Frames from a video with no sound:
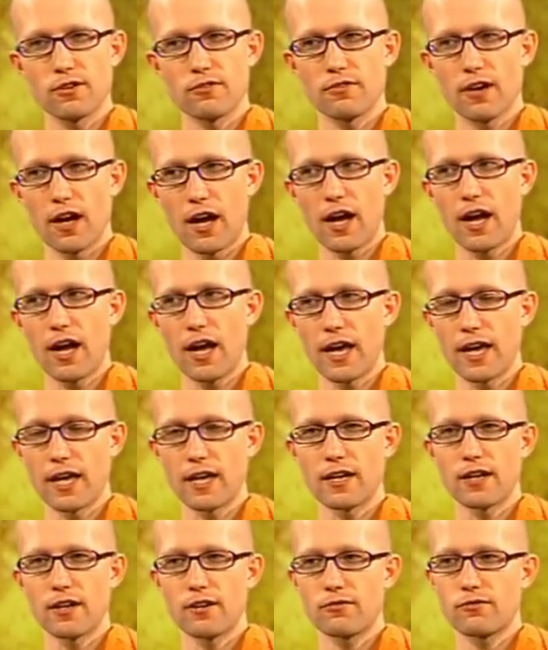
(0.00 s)
of
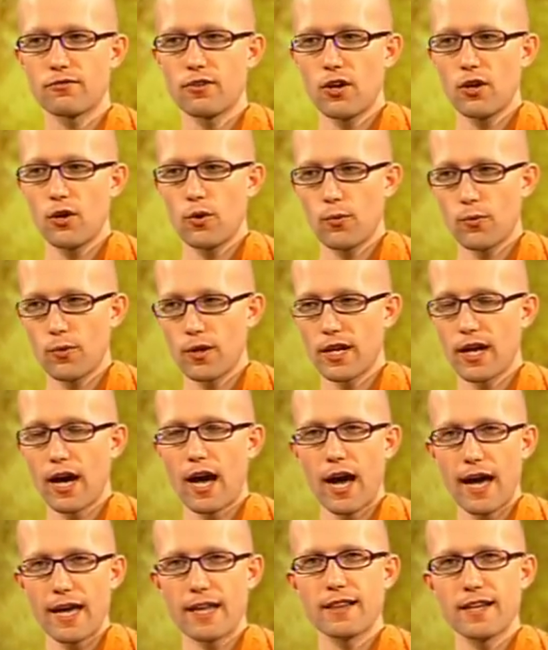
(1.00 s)
I, of what
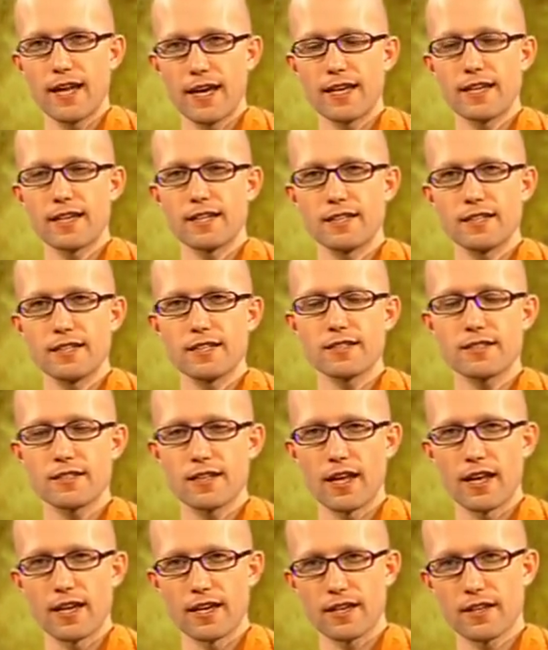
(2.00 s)
I like and
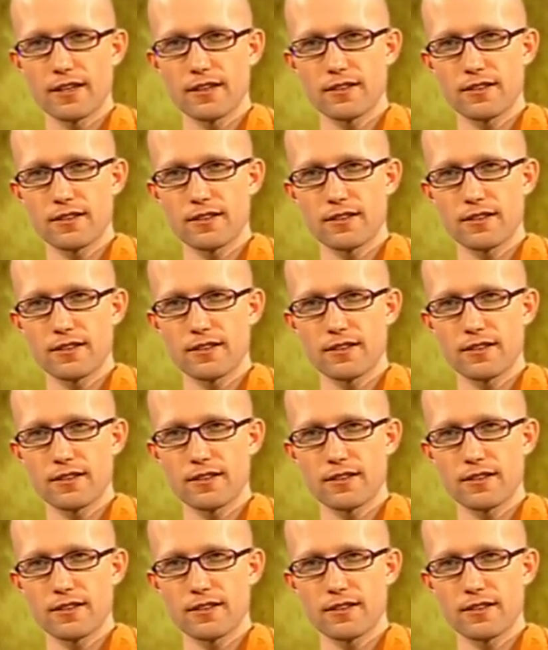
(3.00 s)
dislike,